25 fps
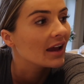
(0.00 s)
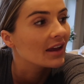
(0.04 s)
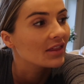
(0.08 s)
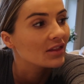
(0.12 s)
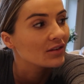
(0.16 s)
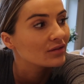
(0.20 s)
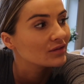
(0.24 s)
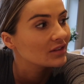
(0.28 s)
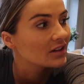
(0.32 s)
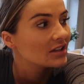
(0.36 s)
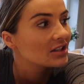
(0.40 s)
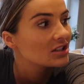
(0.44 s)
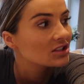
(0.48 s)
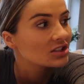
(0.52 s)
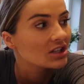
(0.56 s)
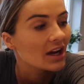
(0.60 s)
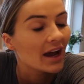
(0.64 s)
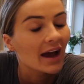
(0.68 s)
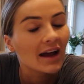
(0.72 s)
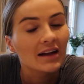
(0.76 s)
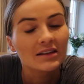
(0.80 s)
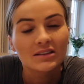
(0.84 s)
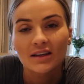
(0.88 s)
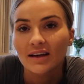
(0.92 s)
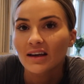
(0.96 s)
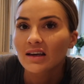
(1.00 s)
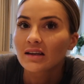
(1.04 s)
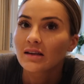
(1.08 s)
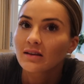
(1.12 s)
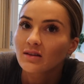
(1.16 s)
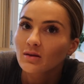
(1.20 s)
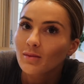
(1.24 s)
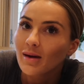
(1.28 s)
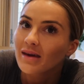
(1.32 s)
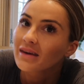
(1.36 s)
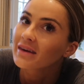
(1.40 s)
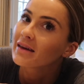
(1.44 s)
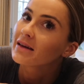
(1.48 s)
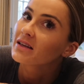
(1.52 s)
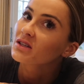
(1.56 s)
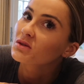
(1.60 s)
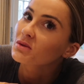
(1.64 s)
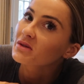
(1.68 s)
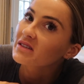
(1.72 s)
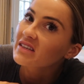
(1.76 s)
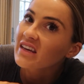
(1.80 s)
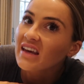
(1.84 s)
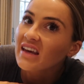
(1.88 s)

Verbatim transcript: in the fridge and I can either make it into a